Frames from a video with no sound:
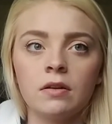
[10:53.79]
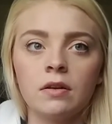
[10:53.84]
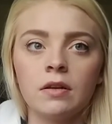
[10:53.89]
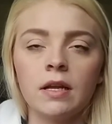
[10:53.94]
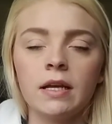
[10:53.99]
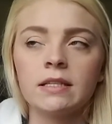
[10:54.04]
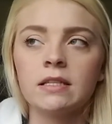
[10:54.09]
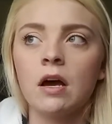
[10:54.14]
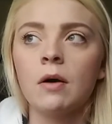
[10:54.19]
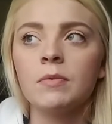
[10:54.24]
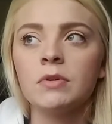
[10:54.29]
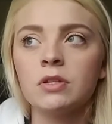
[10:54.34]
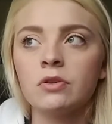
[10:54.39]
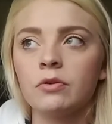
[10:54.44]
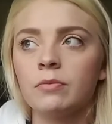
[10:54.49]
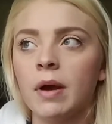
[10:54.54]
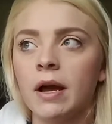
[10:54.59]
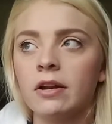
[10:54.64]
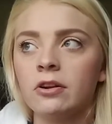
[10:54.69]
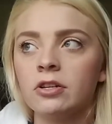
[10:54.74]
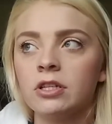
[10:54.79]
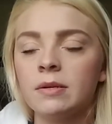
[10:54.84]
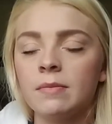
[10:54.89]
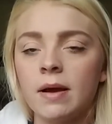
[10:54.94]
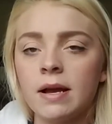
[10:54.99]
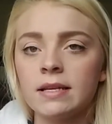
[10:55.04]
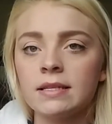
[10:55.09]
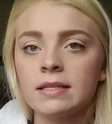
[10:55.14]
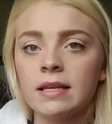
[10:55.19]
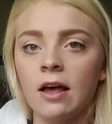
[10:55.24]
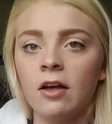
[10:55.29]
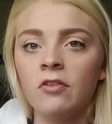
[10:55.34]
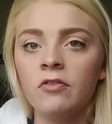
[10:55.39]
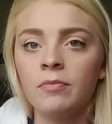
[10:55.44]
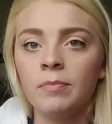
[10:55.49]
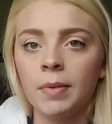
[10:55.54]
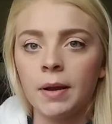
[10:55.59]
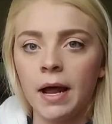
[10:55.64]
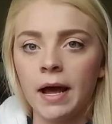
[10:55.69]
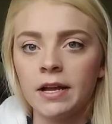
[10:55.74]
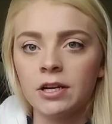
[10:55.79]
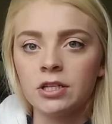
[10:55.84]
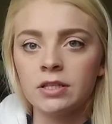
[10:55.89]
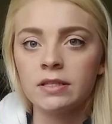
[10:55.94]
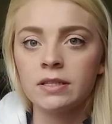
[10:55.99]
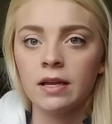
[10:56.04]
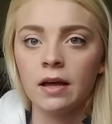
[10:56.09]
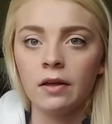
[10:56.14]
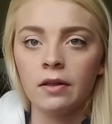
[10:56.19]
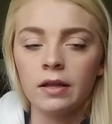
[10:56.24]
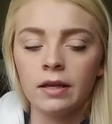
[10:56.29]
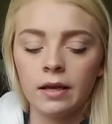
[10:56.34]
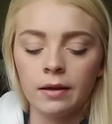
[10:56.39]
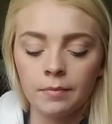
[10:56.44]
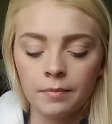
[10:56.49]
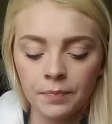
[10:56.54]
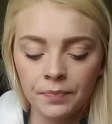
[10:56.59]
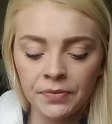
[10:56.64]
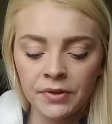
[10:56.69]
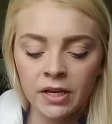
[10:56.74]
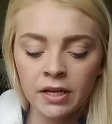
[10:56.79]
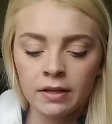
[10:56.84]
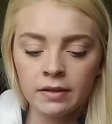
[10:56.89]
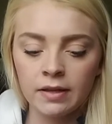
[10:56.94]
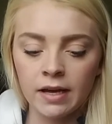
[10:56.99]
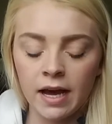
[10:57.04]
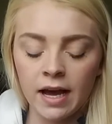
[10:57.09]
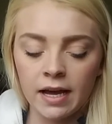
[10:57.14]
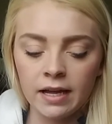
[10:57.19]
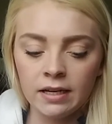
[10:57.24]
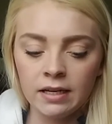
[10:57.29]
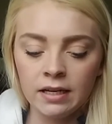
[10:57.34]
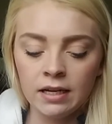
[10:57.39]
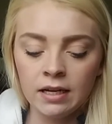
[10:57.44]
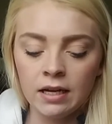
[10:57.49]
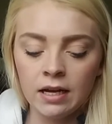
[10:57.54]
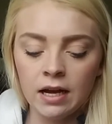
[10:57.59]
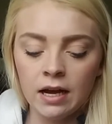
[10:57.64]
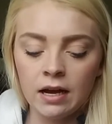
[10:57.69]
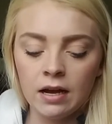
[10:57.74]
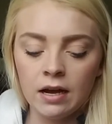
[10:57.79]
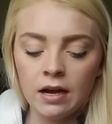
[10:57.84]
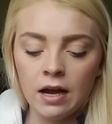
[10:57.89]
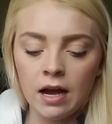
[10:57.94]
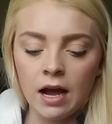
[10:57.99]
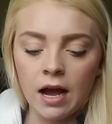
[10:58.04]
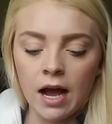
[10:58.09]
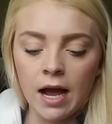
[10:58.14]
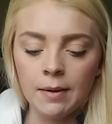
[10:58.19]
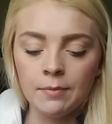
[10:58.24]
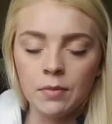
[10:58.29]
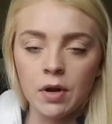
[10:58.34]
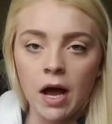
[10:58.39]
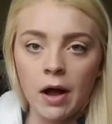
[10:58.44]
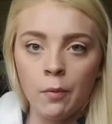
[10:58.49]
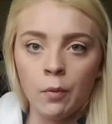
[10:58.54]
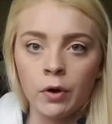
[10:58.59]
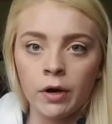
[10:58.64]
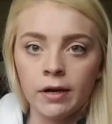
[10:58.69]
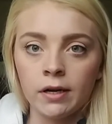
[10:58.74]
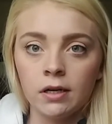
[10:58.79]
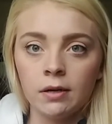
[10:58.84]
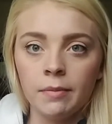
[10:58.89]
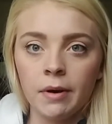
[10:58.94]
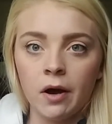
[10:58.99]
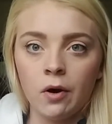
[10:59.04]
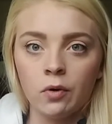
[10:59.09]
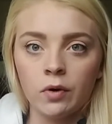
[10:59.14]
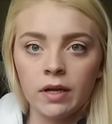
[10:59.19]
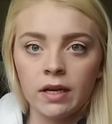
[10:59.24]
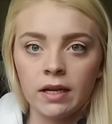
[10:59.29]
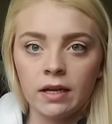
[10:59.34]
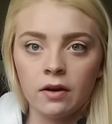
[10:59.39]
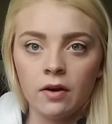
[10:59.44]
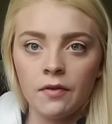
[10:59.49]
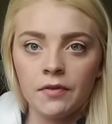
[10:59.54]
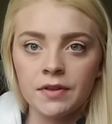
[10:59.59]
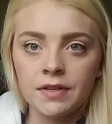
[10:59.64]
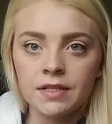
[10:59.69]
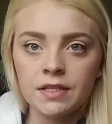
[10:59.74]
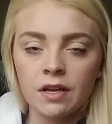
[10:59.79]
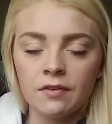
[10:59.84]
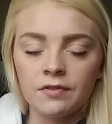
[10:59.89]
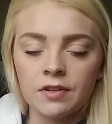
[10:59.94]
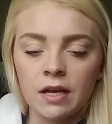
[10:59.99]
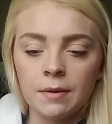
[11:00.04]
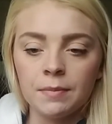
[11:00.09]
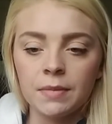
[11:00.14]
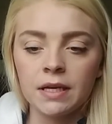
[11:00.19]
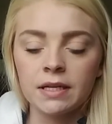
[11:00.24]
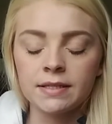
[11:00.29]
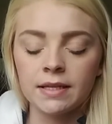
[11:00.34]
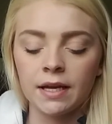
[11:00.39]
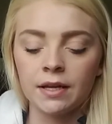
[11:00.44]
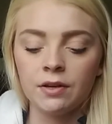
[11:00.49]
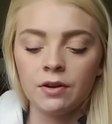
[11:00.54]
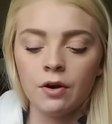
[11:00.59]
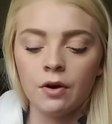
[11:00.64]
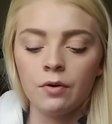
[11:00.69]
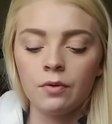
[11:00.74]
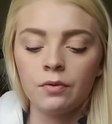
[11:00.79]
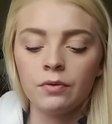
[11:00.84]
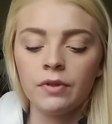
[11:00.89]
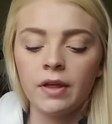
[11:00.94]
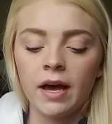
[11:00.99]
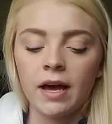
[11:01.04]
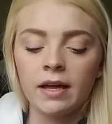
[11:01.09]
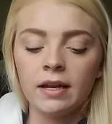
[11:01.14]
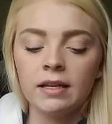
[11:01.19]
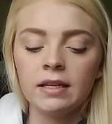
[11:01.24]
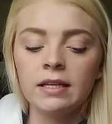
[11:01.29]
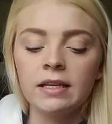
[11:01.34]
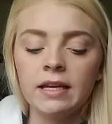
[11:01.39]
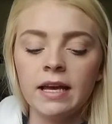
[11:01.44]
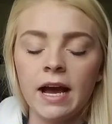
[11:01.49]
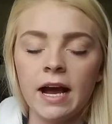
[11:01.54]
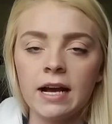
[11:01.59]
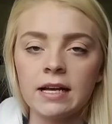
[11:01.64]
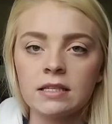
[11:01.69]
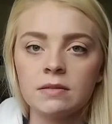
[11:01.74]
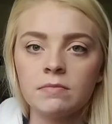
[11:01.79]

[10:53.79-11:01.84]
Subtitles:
it's almost a reminder to myself, but I just tell him that I'm not worried about getting all this stuff done, because I know that he has